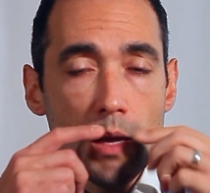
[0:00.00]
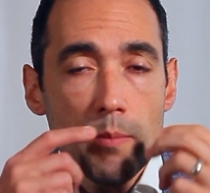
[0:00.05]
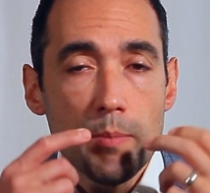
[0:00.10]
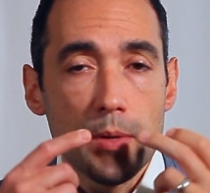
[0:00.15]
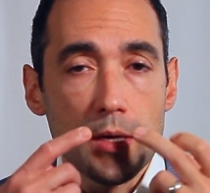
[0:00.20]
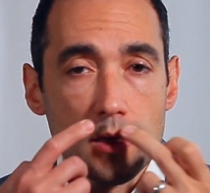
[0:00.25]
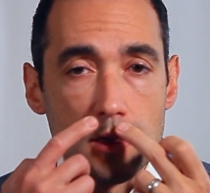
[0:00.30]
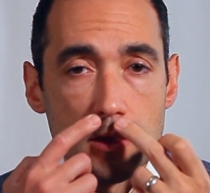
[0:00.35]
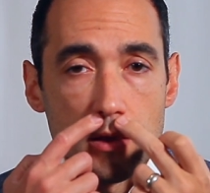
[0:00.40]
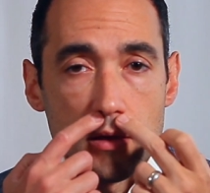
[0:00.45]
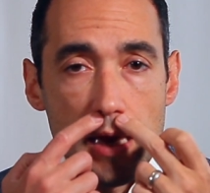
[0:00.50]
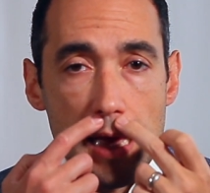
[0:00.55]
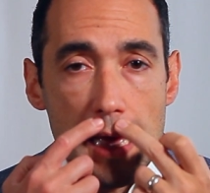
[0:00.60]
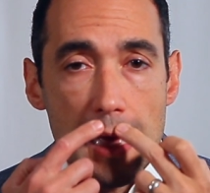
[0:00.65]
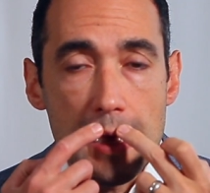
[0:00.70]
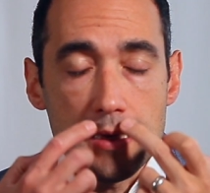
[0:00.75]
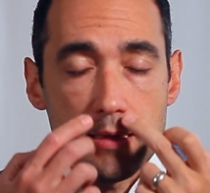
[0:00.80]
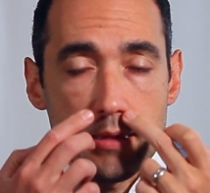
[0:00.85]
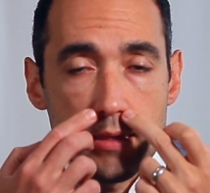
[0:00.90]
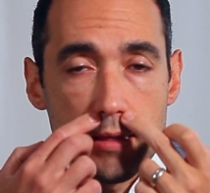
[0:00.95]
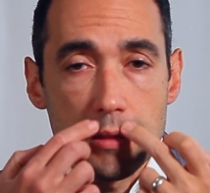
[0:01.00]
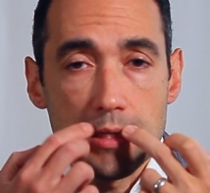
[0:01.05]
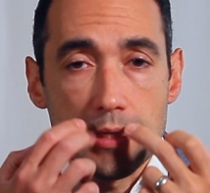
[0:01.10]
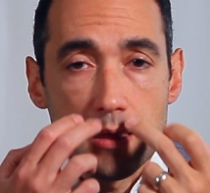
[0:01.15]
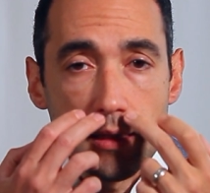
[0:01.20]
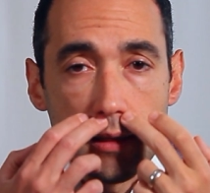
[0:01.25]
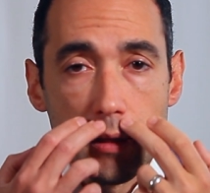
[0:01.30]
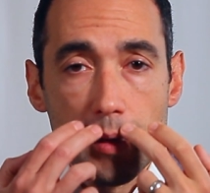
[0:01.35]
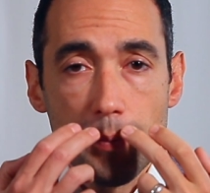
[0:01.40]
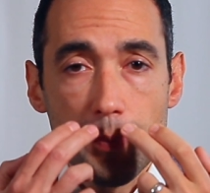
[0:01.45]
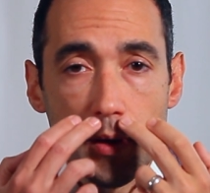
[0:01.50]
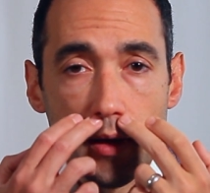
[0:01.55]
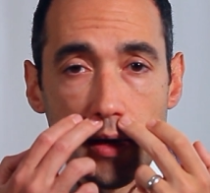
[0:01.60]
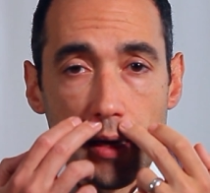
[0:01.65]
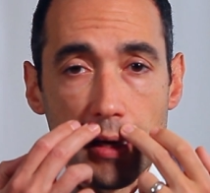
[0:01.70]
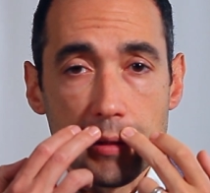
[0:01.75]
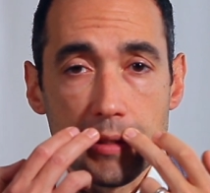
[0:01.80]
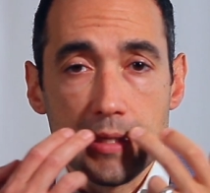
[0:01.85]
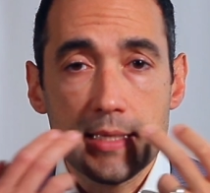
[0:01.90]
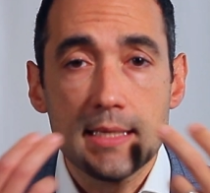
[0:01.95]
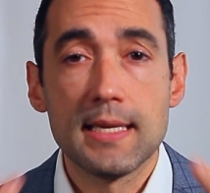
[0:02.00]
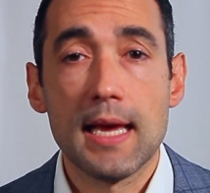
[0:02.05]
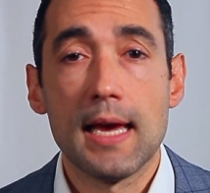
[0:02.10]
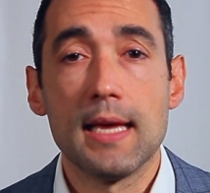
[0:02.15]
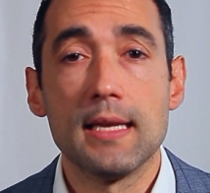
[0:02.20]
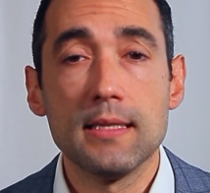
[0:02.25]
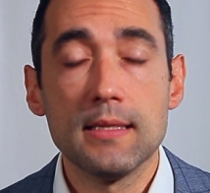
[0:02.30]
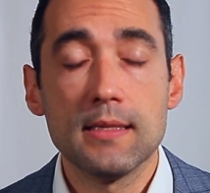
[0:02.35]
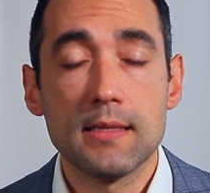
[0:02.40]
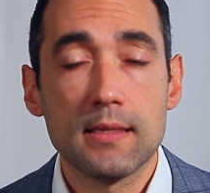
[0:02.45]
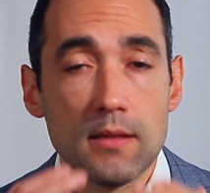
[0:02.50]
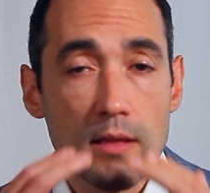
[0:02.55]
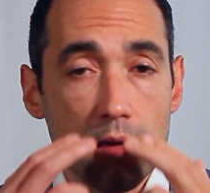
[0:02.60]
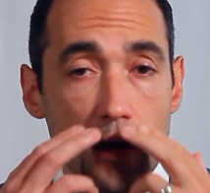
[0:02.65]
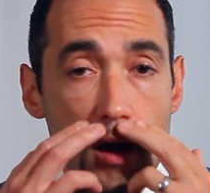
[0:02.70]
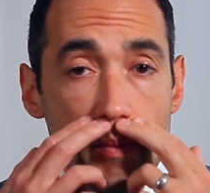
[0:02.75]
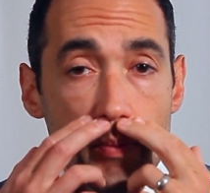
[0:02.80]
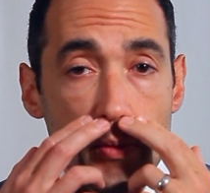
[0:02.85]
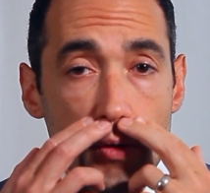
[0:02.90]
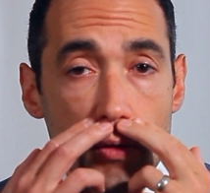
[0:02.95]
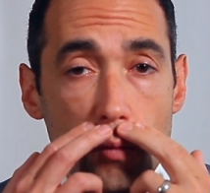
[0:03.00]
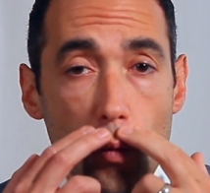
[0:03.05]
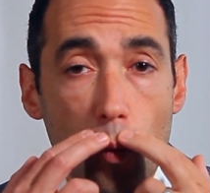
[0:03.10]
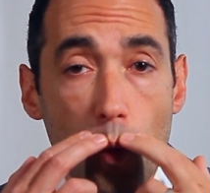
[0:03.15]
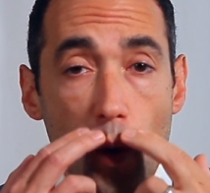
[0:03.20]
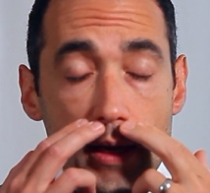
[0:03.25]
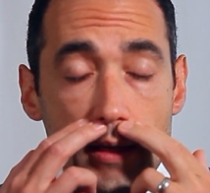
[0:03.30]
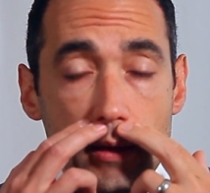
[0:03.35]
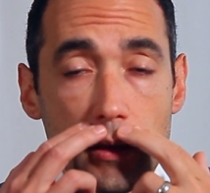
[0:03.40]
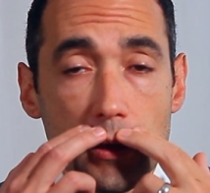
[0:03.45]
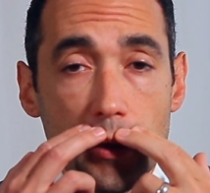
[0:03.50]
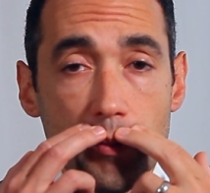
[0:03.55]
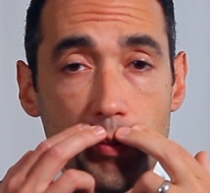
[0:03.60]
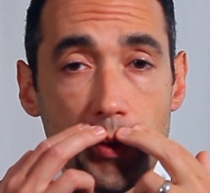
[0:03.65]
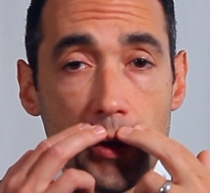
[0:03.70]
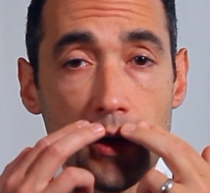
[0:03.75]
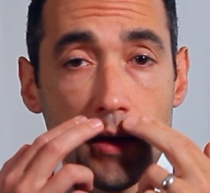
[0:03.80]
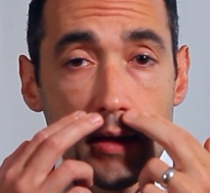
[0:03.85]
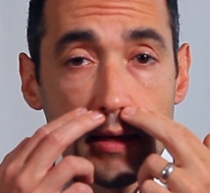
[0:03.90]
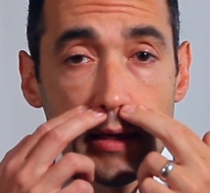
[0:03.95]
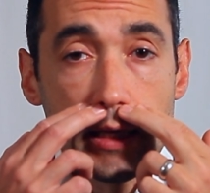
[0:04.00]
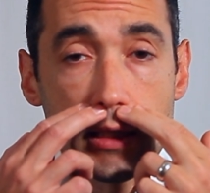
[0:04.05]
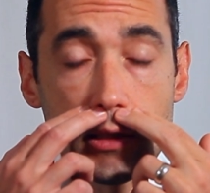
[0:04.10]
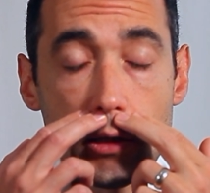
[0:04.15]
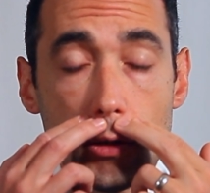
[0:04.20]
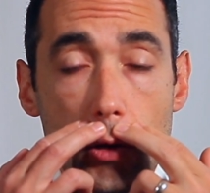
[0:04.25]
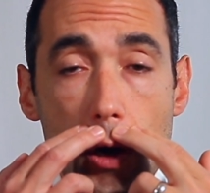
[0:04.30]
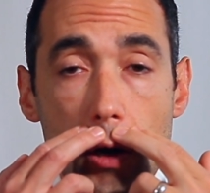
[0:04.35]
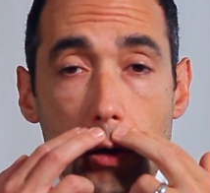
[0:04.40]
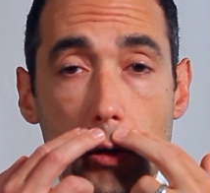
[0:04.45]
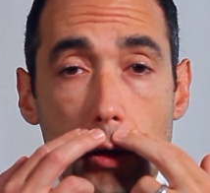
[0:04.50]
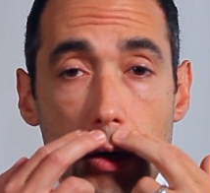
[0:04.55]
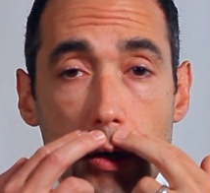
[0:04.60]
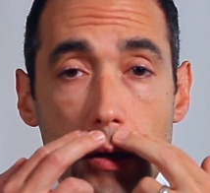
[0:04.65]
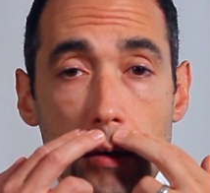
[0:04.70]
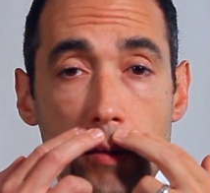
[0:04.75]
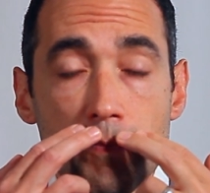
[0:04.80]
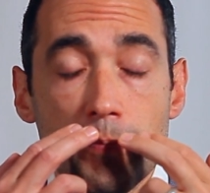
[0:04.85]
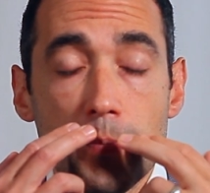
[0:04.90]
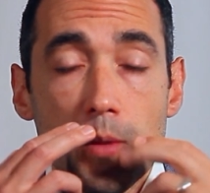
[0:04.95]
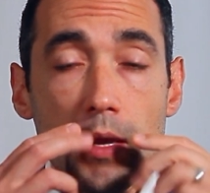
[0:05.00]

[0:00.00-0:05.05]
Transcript: because as this lip extends, the upper white lip gets longer,